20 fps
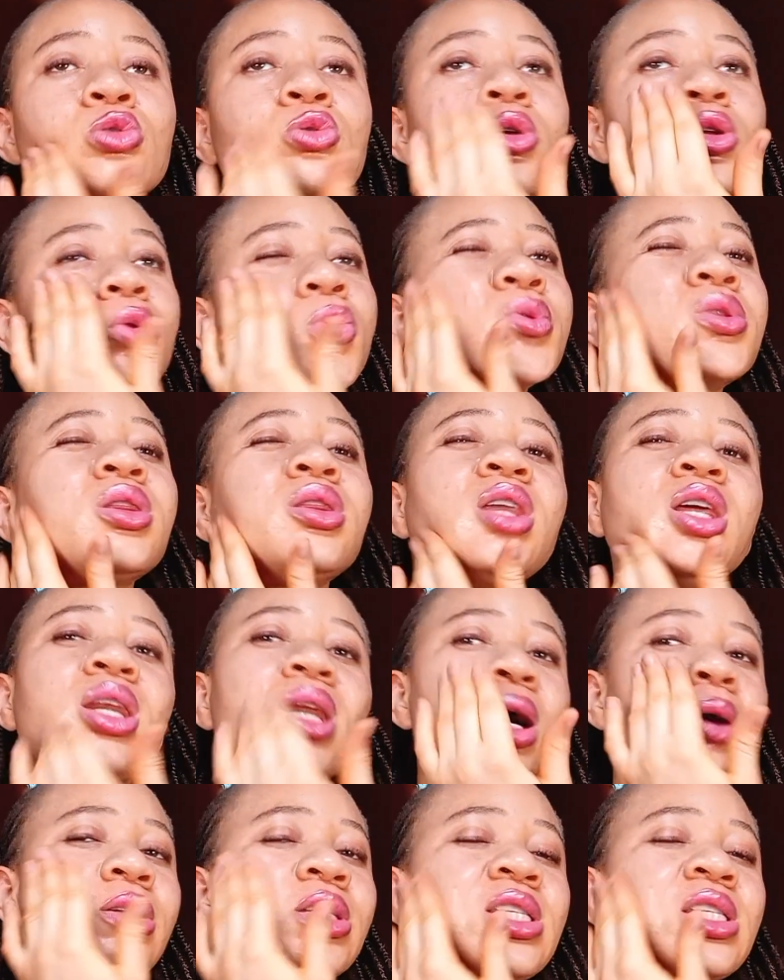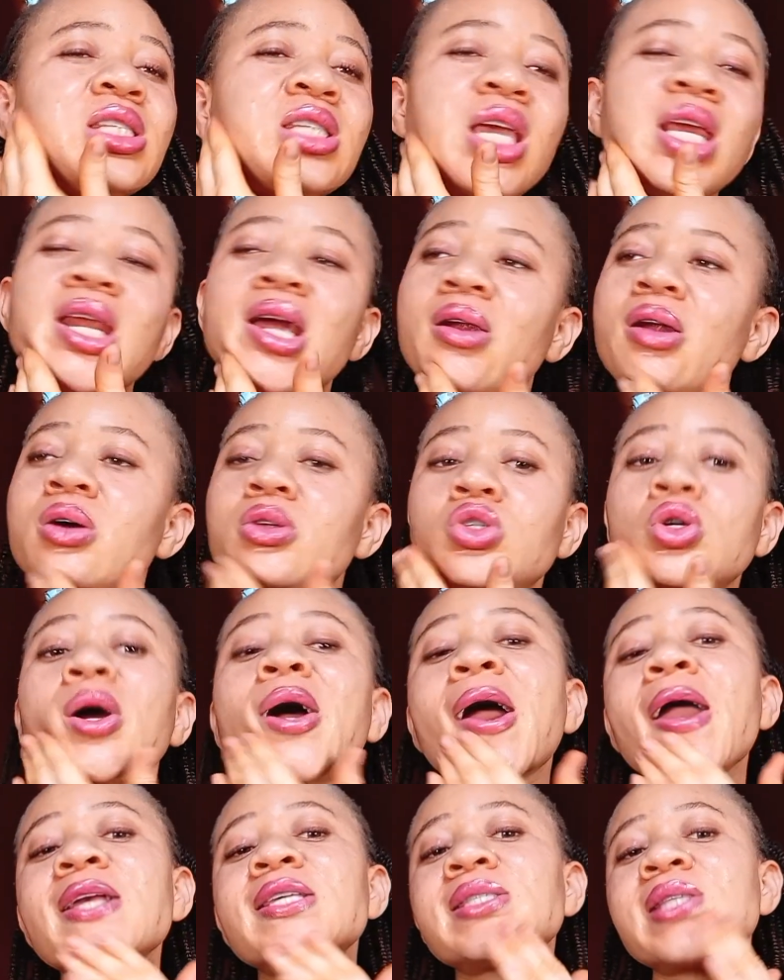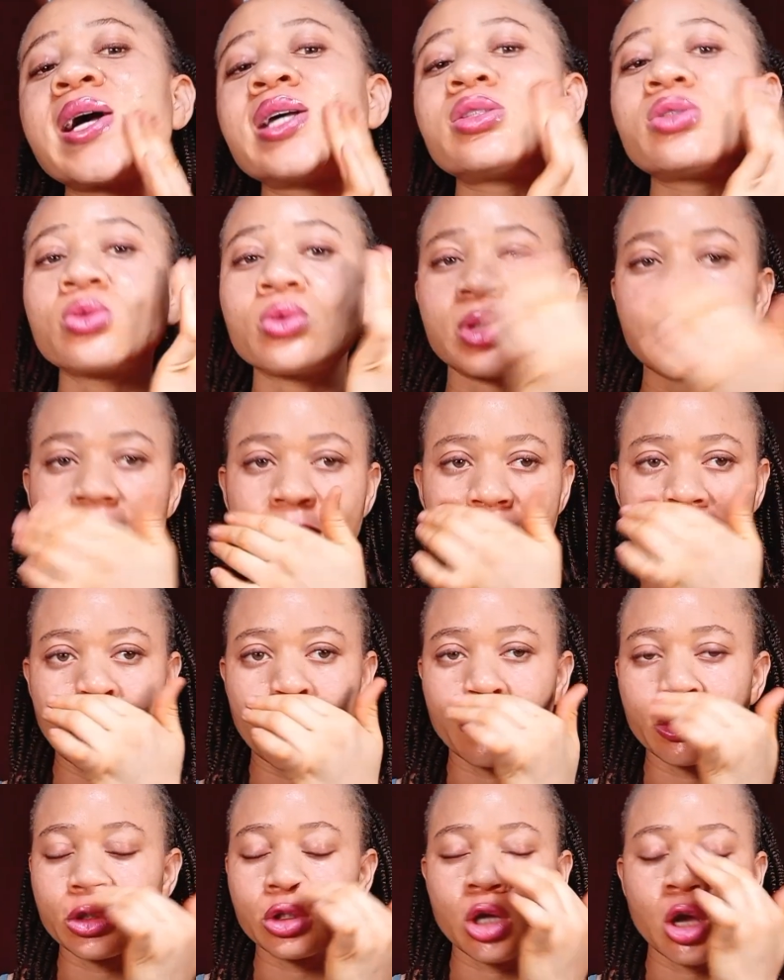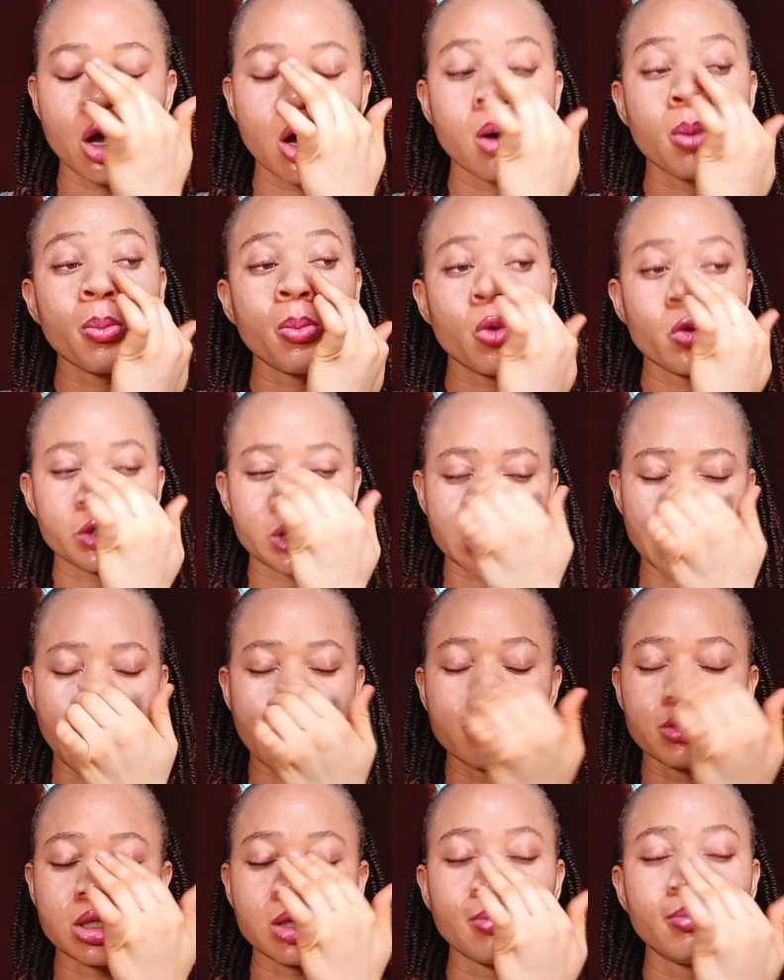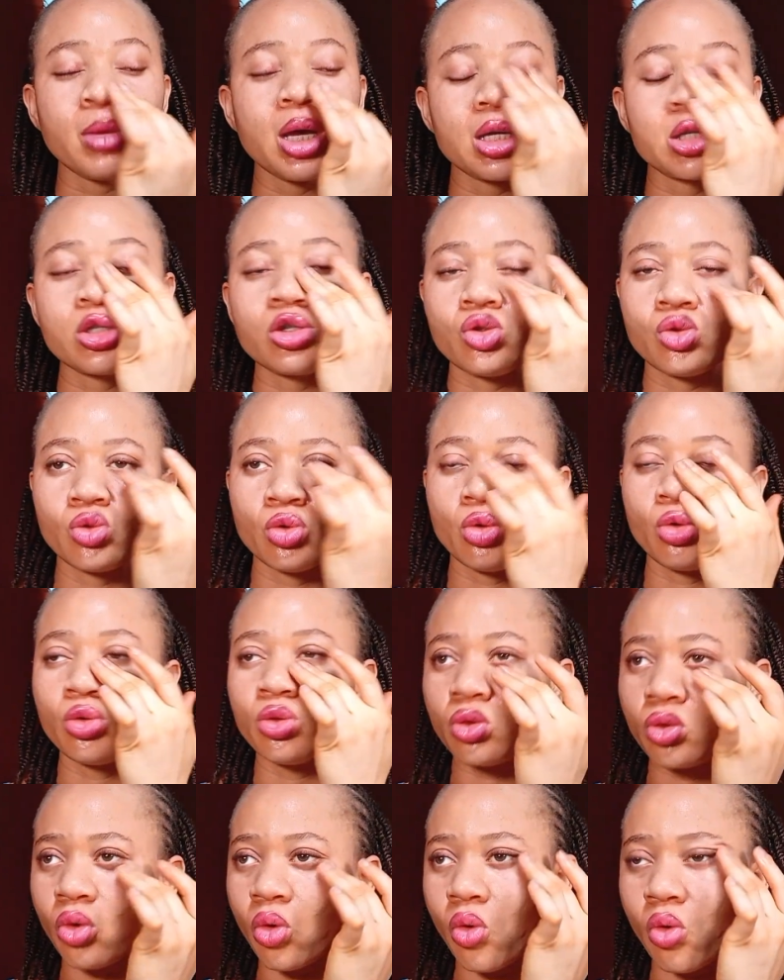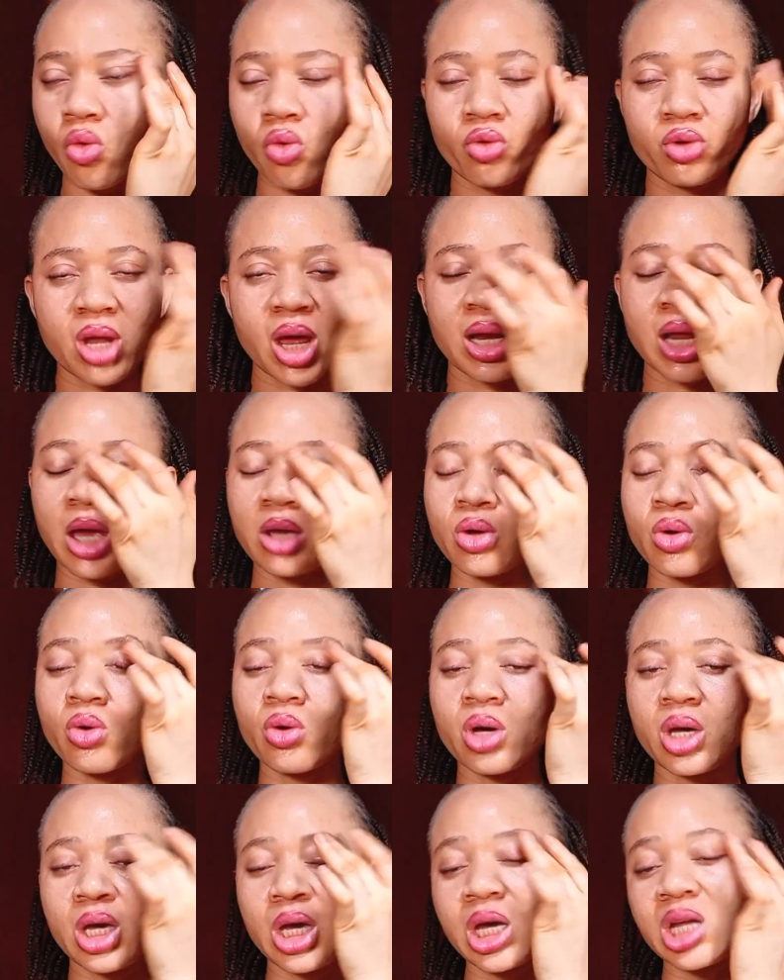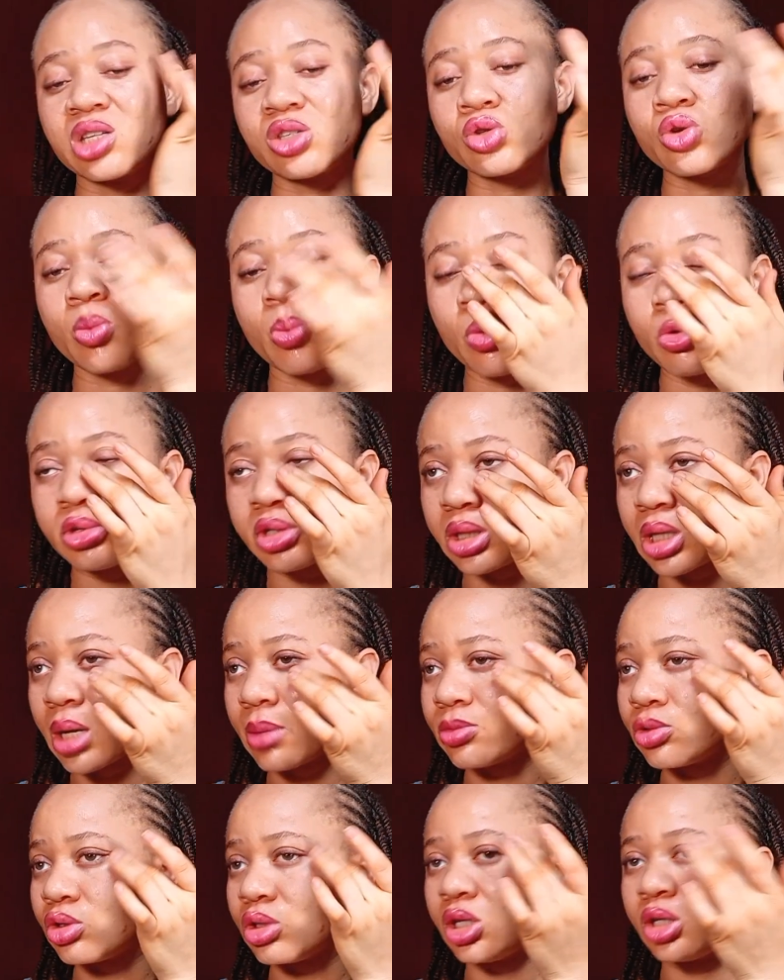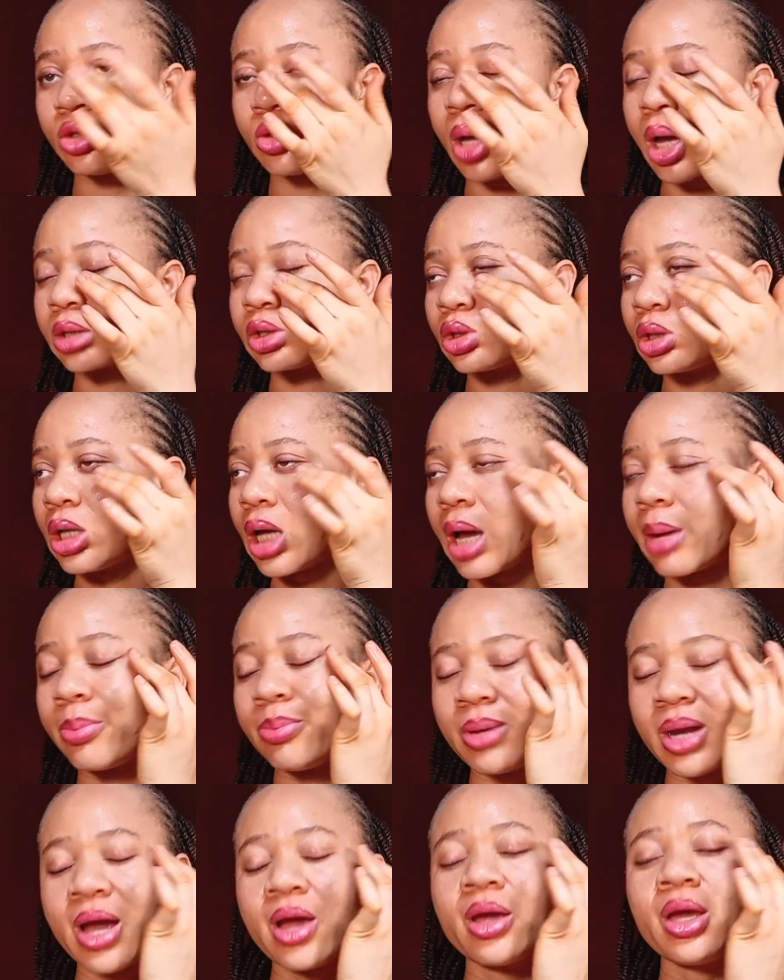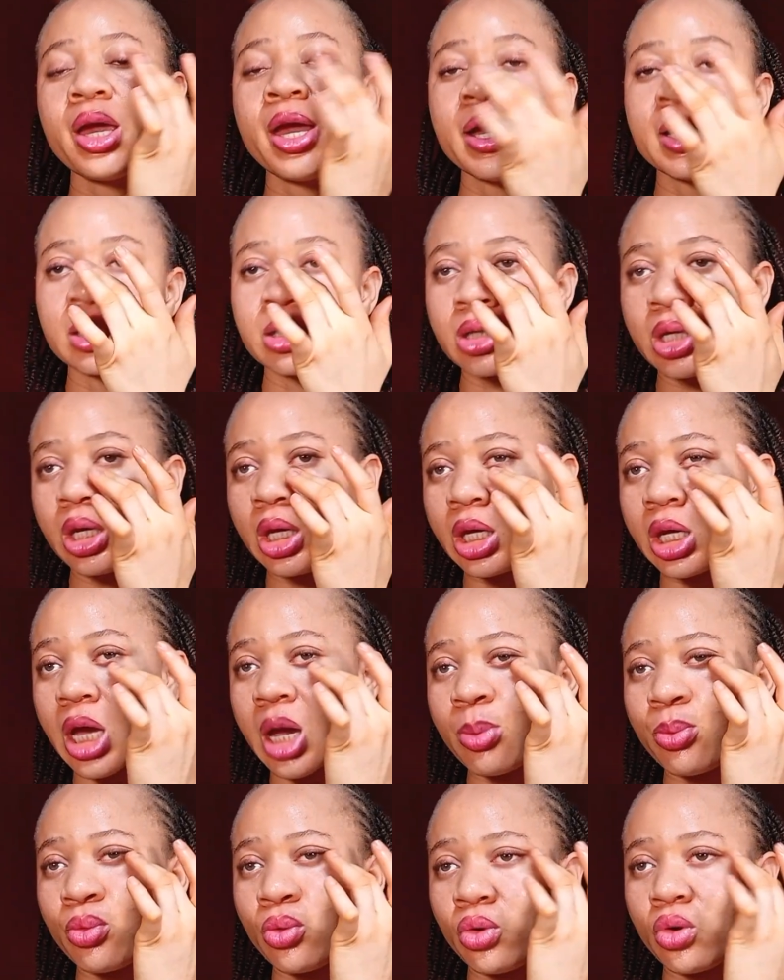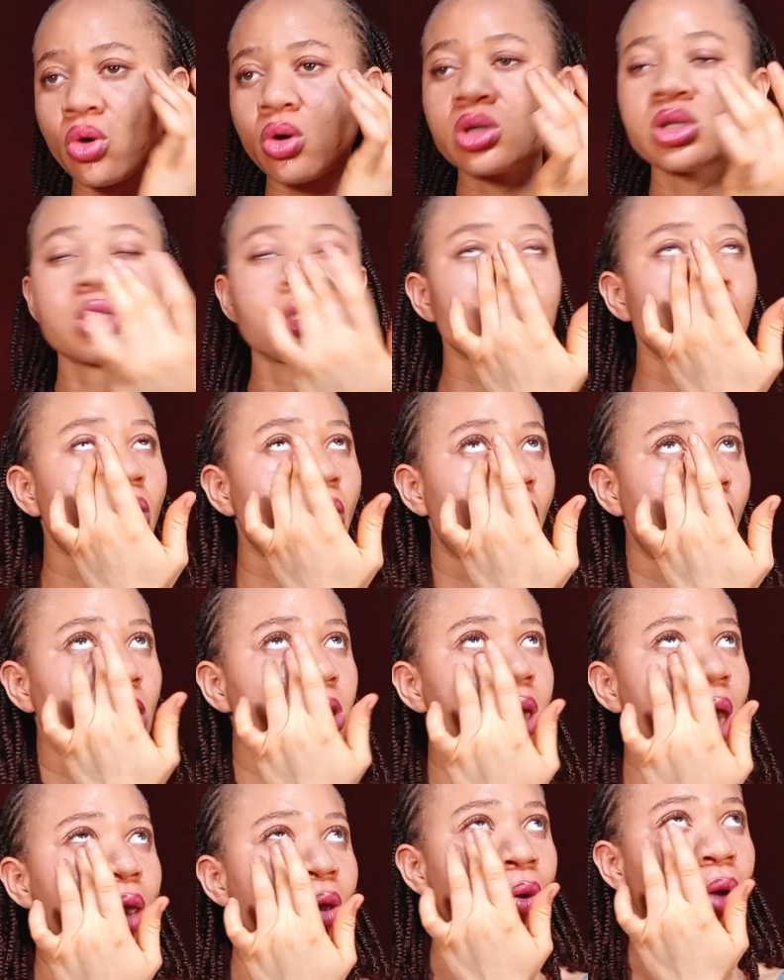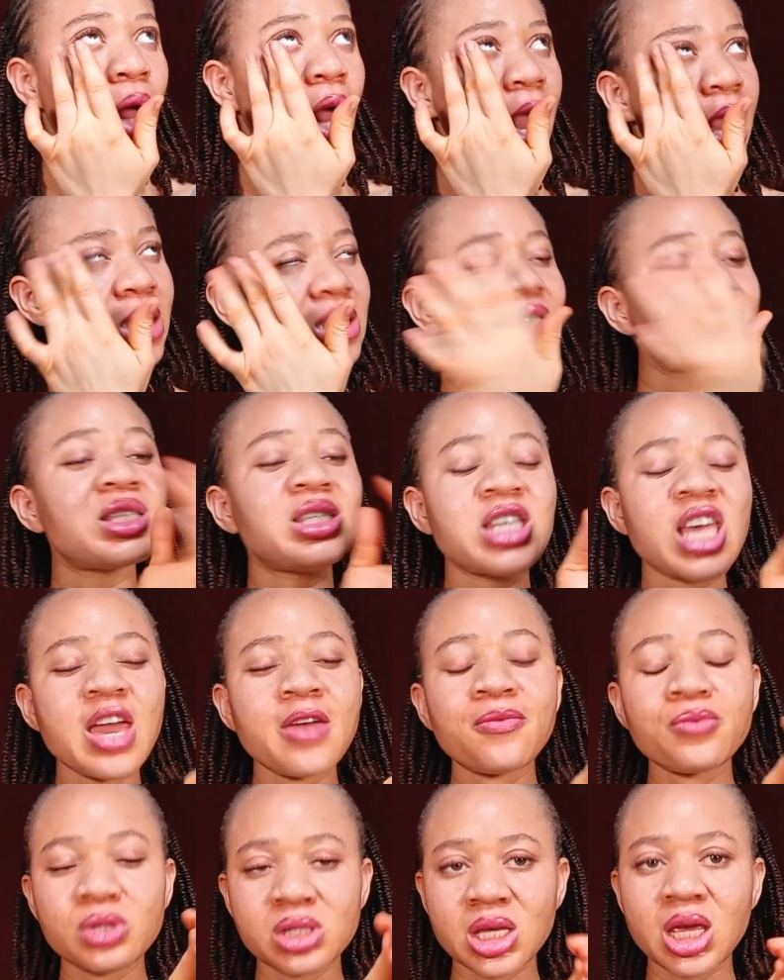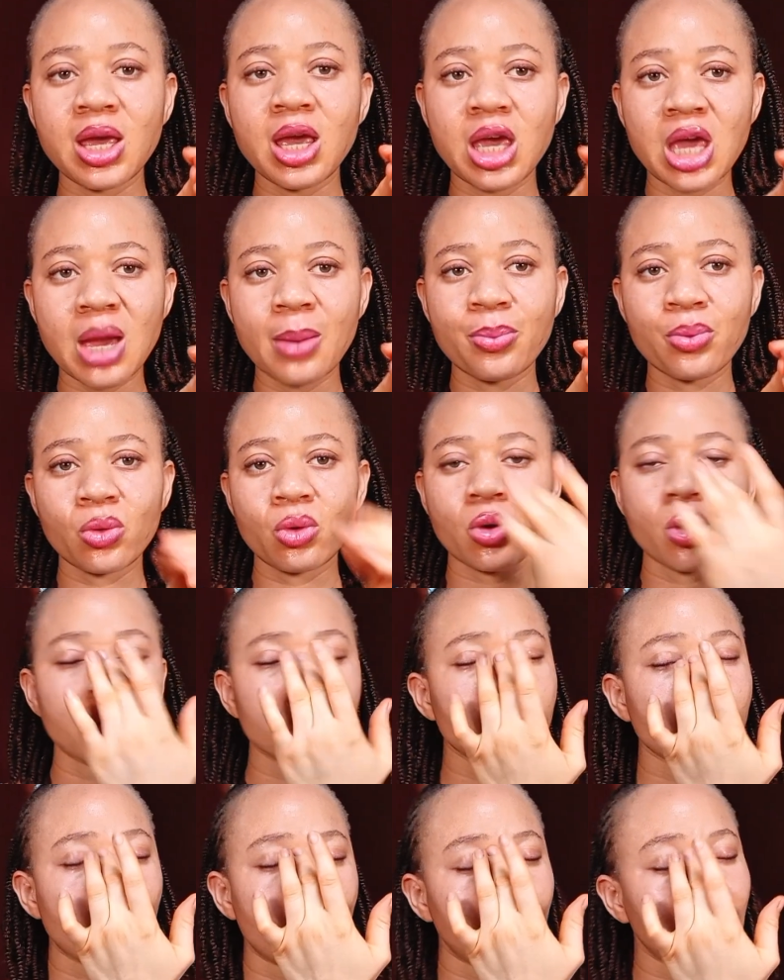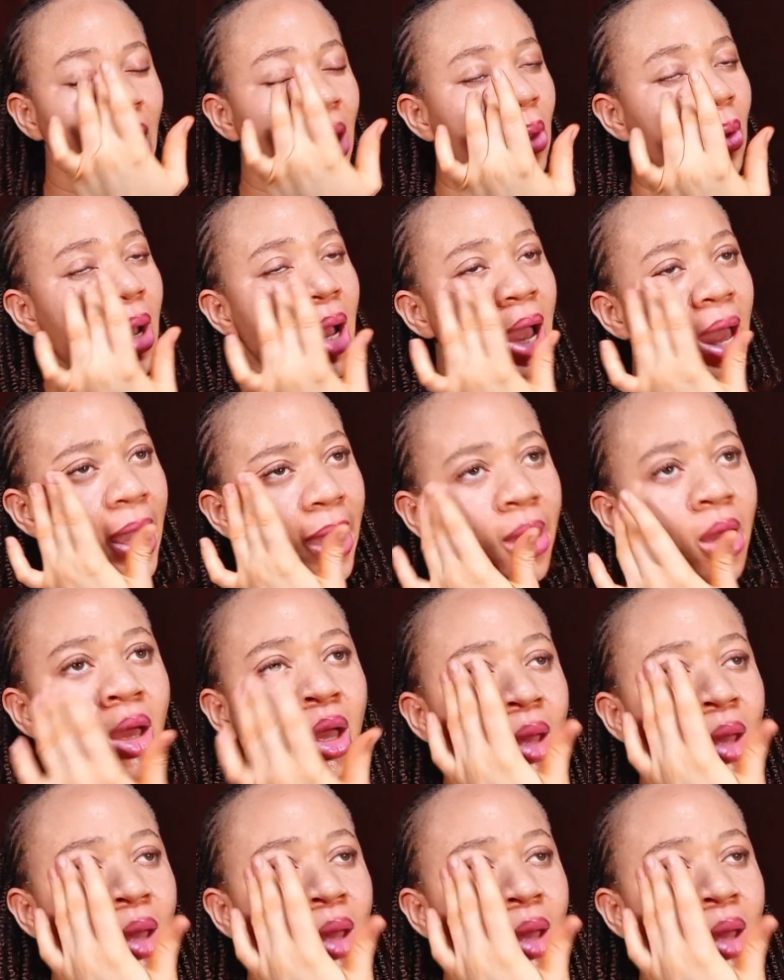to thin out, the skin around your eye starts to thin out, most times it makes you look older than your age. So most times you need to actually apply skincare products under your eyes, safe skincare products under your eye.